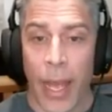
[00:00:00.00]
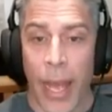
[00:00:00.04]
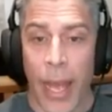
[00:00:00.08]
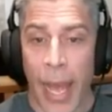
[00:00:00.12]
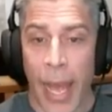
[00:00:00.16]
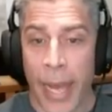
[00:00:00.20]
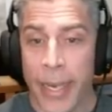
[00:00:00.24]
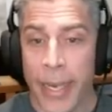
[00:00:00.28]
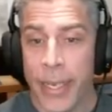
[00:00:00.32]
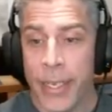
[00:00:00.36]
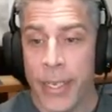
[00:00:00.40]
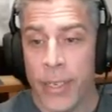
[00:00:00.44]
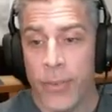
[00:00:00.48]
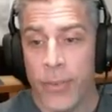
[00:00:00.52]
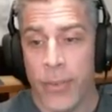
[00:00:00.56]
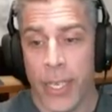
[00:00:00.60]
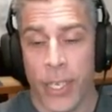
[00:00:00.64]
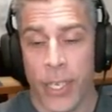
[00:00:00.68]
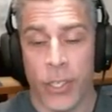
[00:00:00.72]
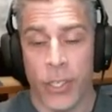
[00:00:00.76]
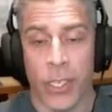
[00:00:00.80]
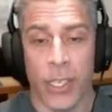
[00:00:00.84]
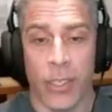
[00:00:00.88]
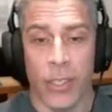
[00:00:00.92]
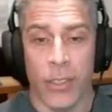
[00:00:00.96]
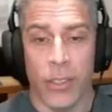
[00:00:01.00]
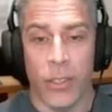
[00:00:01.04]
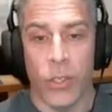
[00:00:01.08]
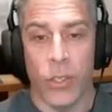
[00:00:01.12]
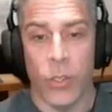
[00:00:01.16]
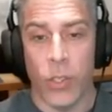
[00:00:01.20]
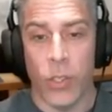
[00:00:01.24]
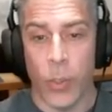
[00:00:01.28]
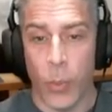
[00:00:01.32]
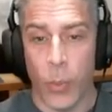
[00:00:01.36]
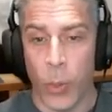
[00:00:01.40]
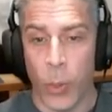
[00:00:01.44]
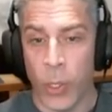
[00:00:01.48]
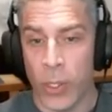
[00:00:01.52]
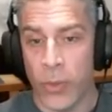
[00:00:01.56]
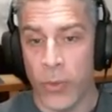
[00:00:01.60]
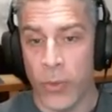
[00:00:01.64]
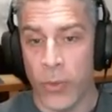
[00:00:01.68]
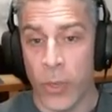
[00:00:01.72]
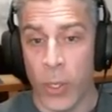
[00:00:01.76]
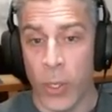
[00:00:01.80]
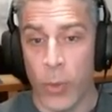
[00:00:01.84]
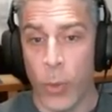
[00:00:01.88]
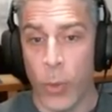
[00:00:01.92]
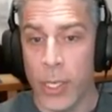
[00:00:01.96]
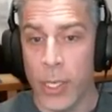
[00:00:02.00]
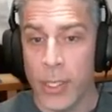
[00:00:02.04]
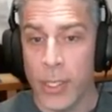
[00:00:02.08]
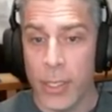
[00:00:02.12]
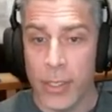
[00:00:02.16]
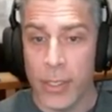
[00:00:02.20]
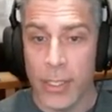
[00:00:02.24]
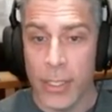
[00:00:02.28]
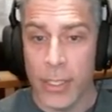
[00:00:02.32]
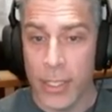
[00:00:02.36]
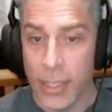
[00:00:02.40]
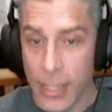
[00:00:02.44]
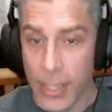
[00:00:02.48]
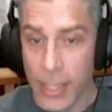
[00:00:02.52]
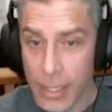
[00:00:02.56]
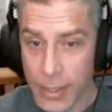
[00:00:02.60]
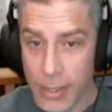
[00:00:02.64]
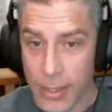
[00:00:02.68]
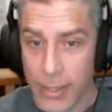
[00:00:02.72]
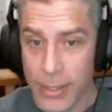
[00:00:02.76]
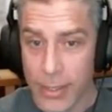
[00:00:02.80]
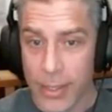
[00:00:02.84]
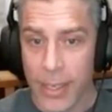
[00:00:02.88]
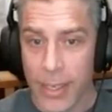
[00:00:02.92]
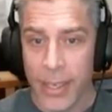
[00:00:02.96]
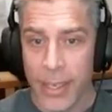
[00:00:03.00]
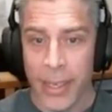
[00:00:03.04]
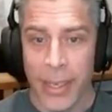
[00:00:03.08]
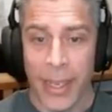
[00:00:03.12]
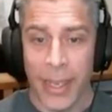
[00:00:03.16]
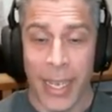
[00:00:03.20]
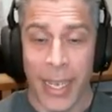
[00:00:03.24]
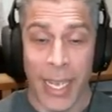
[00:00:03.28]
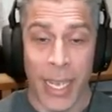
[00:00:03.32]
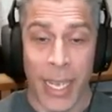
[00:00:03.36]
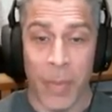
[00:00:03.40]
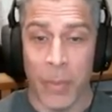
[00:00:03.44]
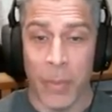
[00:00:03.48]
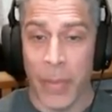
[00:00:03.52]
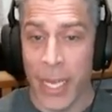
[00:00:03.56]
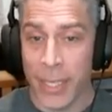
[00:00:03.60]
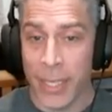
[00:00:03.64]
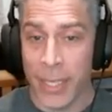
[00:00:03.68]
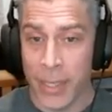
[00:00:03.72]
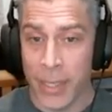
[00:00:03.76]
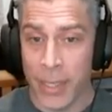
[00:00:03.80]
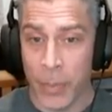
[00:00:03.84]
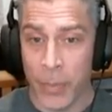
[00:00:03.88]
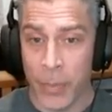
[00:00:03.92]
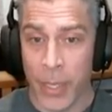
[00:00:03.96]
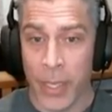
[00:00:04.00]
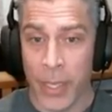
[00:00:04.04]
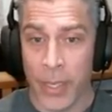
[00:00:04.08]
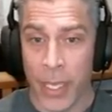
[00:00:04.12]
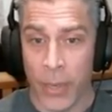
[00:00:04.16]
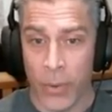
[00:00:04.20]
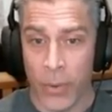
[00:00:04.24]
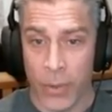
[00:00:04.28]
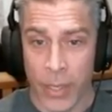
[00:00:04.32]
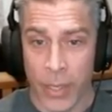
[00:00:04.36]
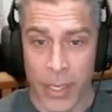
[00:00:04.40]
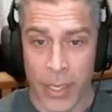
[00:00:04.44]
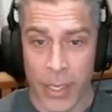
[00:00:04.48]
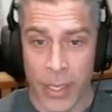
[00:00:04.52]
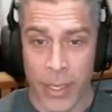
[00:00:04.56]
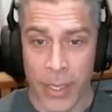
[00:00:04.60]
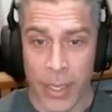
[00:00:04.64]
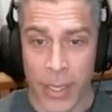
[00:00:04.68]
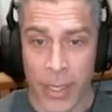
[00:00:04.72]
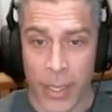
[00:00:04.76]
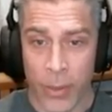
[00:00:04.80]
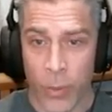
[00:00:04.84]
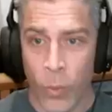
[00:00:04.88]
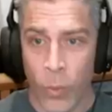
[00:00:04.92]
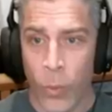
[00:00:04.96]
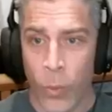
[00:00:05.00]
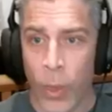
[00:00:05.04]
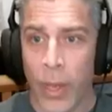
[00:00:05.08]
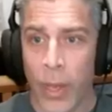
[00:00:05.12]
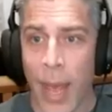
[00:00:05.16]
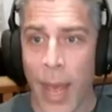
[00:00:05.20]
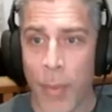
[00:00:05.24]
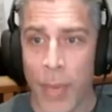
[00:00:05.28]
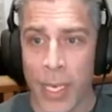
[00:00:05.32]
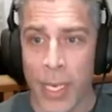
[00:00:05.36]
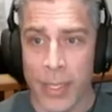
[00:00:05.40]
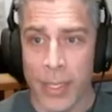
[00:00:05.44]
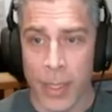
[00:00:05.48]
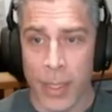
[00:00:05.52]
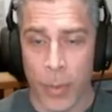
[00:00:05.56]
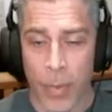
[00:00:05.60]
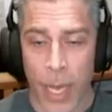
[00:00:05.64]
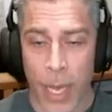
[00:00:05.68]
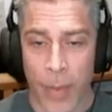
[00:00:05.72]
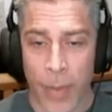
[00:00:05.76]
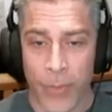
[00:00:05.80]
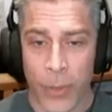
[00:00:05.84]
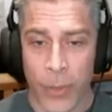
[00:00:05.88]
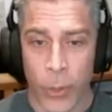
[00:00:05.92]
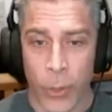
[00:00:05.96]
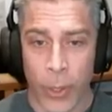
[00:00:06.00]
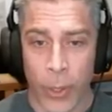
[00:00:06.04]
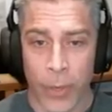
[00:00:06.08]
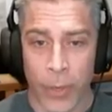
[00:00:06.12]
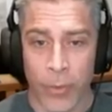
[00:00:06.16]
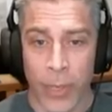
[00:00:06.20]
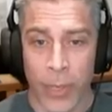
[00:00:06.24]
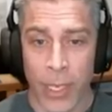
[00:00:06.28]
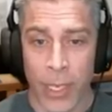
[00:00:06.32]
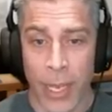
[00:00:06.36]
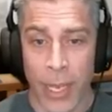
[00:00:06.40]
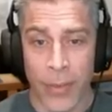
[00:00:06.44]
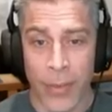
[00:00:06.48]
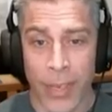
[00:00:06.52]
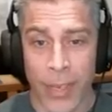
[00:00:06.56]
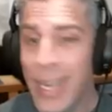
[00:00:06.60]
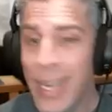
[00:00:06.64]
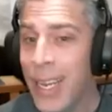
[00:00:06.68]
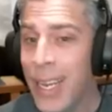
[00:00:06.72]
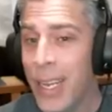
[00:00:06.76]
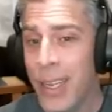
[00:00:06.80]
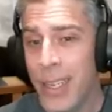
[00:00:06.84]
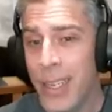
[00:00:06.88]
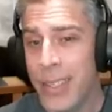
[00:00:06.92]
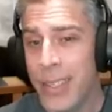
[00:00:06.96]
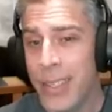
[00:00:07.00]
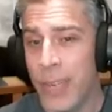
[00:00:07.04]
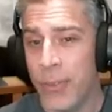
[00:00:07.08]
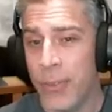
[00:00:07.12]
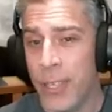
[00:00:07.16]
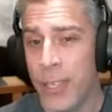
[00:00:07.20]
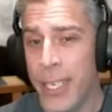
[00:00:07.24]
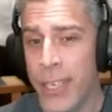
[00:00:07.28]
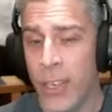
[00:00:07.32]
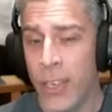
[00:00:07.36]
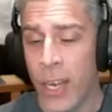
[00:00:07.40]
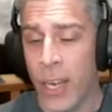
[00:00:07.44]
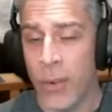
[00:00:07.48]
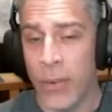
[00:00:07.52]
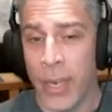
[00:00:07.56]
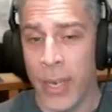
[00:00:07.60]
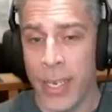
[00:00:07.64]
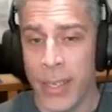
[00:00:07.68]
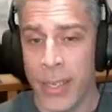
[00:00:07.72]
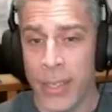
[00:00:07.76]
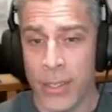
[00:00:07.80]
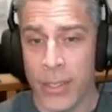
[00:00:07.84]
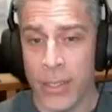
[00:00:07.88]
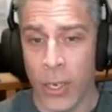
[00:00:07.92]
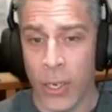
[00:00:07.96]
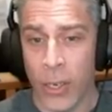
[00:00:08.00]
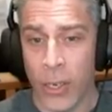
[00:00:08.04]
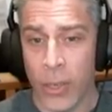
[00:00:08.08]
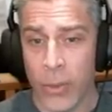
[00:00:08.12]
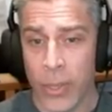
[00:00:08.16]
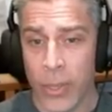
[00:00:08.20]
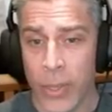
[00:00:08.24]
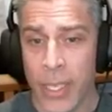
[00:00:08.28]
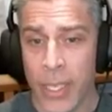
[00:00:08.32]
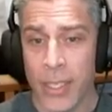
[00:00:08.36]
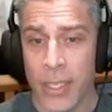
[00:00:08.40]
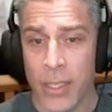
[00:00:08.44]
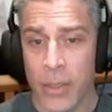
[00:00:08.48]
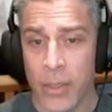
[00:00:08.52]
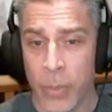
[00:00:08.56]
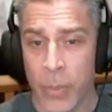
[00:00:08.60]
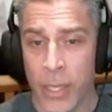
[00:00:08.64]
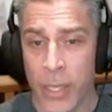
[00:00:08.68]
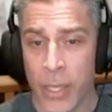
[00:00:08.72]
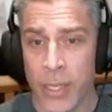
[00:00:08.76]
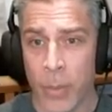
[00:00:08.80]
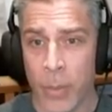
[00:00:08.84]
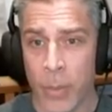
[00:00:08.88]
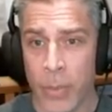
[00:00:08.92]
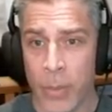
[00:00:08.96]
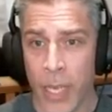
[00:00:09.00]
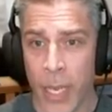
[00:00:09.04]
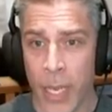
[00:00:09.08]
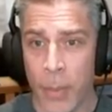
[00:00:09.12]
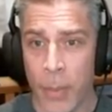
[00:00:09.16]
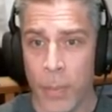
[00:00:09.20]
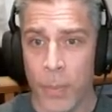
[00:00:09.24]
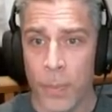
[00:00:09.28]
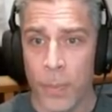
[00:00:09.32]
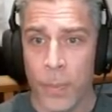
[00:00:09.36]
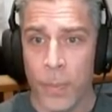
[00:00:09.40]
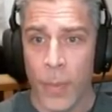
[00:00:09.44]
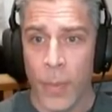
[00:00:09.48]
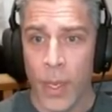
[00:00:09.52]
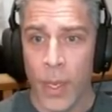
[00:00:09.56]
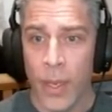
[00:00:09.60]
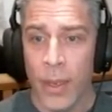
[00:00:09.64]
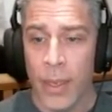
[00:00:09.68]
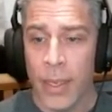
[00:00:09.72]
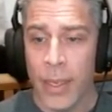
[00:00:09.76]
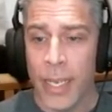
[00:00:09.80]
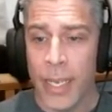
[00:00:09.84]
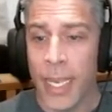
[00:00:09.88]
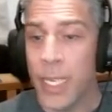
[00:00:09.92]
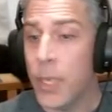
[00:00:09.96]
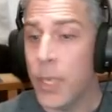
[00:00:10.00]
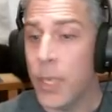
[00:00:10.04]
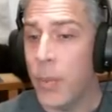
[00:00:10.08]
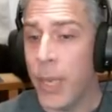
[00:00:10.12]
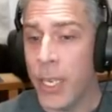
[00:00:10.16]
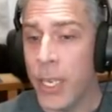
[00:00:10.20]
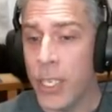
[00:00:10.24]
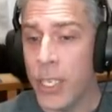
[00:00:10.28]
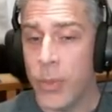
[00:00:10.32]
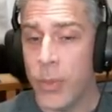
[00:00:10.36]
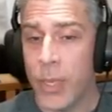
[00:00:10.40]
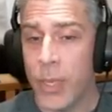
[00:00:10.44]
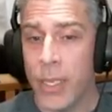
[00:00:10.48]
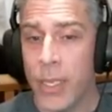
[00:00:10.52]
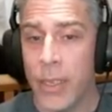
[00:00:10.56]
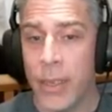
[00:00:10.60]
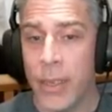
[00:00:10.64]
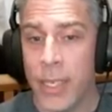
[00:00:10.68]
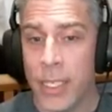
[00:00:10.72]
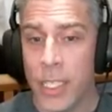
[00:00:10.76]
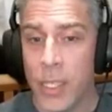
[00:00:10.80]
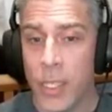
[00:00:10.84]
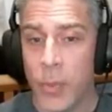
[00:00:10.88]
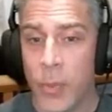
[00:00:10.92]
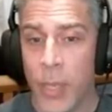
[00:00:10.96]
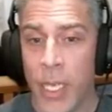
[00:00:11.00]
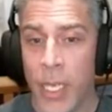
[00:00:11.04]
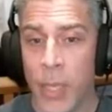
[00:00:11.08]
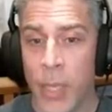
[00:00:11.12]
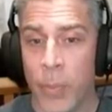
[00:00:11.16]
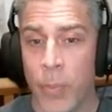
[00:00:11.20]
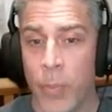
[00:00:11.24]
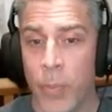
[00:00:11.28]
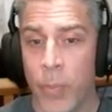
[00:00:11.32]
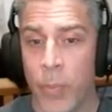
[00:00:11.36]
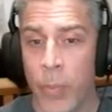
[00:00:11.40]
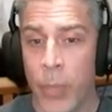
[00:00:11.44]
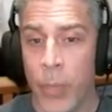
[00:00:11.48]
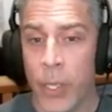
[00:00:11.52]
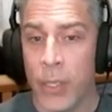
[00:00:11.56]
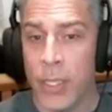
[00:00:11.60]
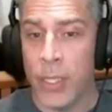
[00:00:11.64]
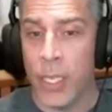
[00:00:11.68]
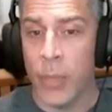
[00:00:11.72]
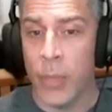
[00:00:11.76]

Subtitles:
adding in afflictions, so supports for poisons and diseases. That's something that will happen at some time during V11. Definitely not right at the start of the release, but sometime. Kingdom management, this is being built